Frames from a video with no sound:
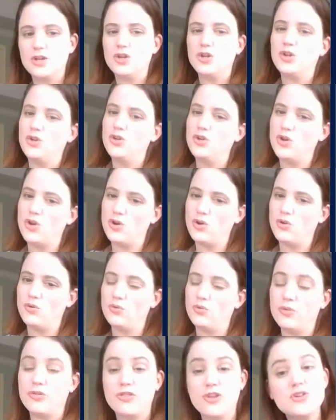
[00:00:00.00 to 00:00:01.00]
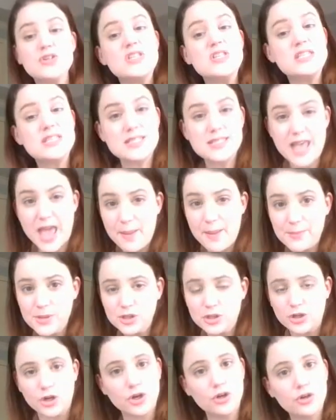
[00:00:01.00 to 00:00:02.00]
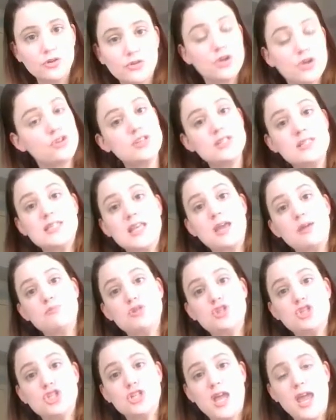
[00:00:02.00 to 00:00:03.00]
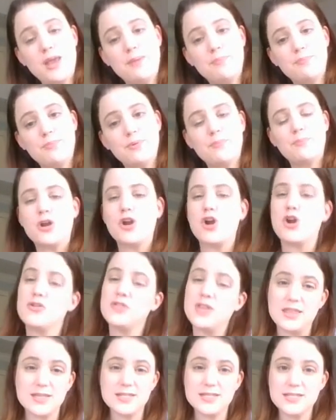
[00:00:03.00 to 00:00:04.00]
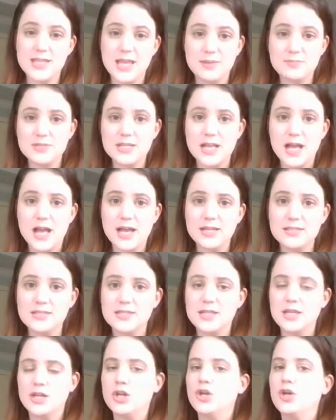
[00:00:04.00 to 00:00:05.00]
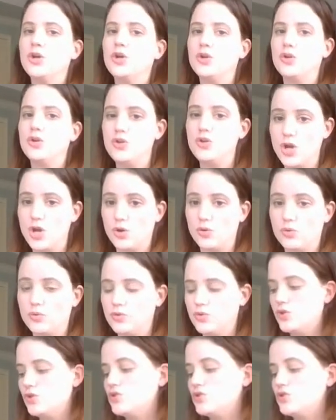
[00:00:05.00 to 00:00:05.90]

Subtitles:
No, they're similar, they're the same shape, but are they the same size? No.